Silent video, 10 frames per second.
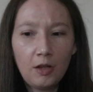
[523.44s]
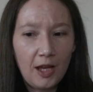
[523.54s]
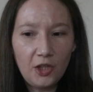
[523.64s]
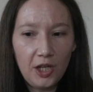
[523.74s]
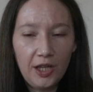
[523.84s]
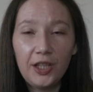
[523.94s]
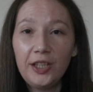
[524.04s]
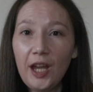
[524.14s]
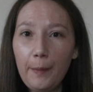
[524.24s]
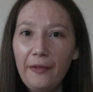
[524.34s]

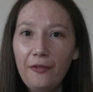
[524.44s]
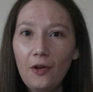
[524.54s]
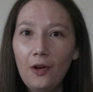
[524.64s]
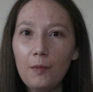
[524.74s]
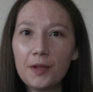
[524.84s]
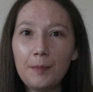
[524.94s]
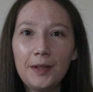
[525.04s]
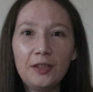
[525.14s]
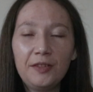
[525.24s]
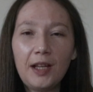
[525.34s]
year before was the
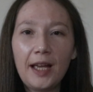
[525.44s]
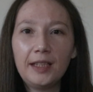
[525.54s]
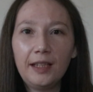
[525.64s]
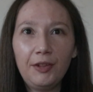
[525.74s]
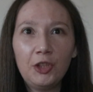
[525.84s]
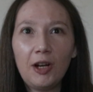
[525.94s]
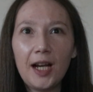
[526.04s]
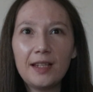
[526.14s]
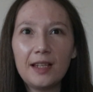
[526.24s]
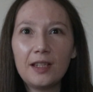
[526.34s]
middle of like the living
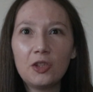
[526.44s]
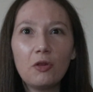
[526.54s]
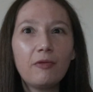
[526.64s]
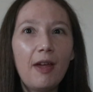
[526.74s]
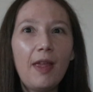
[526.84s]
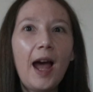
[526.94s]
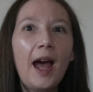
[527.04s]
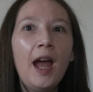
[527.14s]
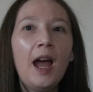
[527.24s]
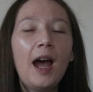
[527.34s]
crisis and stuff like
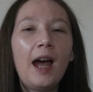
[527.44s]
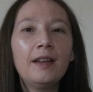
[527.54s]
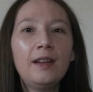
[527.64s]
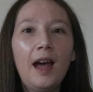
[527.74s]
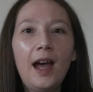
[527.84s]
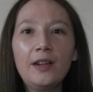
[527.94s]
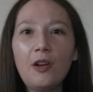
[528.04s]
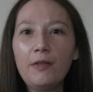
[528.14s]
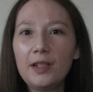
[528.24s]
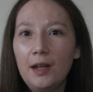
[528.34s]
that. And I'd
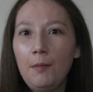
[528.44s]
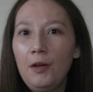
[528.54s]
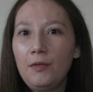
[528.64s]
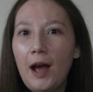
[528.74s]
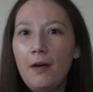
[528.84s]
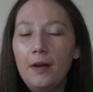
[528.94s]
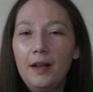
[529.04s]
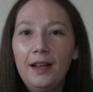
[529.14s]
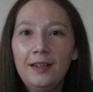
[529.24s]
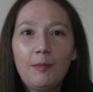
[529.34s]
obviously moved out
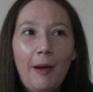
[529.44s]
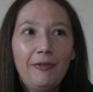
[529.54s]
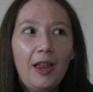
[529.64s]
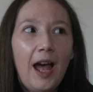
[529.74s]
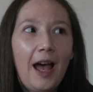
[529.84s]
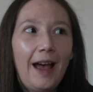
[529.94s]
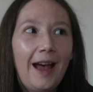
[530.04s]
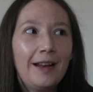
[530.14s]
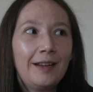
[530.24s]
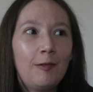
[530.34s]
into my flat
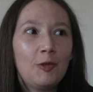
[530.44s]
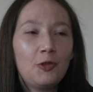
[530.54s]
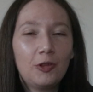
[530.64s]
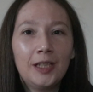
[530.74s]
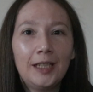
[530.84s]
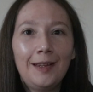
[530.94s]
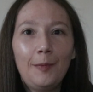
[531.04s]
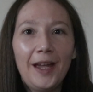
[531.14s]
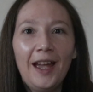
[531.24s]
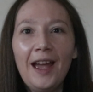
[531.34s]
and I was struggling a
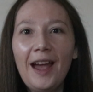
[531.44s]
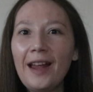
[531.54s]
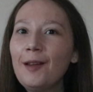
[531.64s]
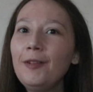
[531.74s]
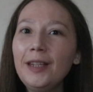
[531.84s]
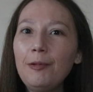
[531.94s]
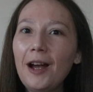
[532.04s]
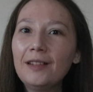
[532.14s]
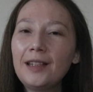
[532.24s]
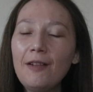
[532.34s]
little bit. And I'm really
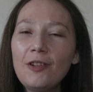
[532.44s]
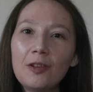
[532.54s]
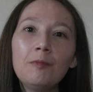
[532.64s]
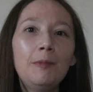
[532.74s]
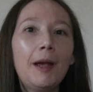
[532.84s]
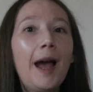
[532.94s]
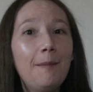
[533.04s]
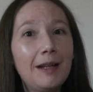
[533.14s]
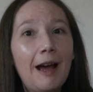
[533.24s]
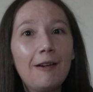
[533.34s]
proud that I've got some money
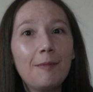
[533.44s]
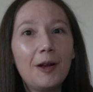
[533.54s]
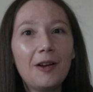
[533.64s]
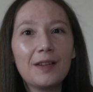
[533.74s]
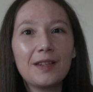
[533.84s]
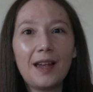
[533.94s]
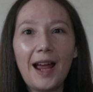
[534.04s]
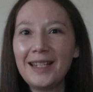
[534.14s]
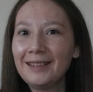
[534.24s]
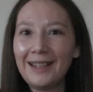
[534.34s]
behind me now because
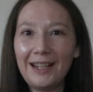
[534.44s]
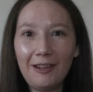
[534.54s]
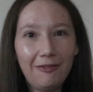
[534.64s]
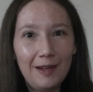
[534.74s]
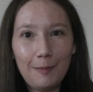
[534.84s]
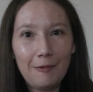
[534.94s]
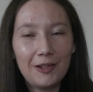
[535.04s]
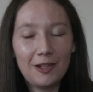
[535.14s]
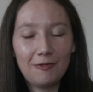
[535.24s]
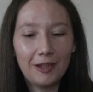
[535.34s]
I didn't let it defeat me,
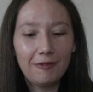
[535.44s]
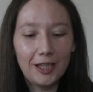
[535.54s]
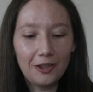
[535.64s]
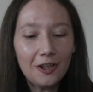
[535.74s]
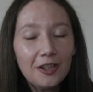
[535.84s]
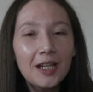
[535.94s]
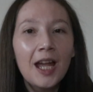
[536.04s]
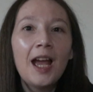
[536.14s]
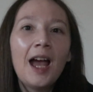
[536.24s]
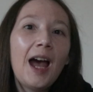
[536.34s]
which is really, really good.
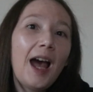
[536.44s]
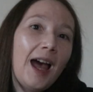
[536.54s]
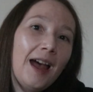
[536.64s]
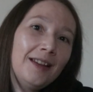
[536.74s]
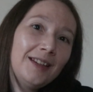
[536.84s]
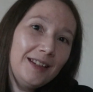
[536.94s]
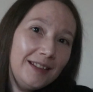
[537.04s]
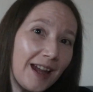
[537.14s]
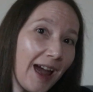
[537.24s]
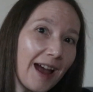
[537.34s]
And
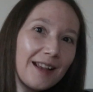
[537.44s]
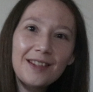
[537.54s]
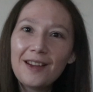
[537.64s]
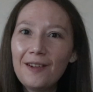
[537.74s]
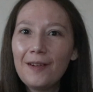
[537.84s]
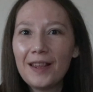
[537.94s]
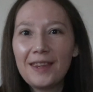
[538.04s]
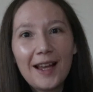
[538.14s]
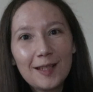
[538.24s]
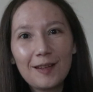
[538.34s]
yeah, so
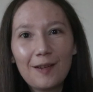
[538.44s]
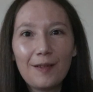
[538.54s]
that's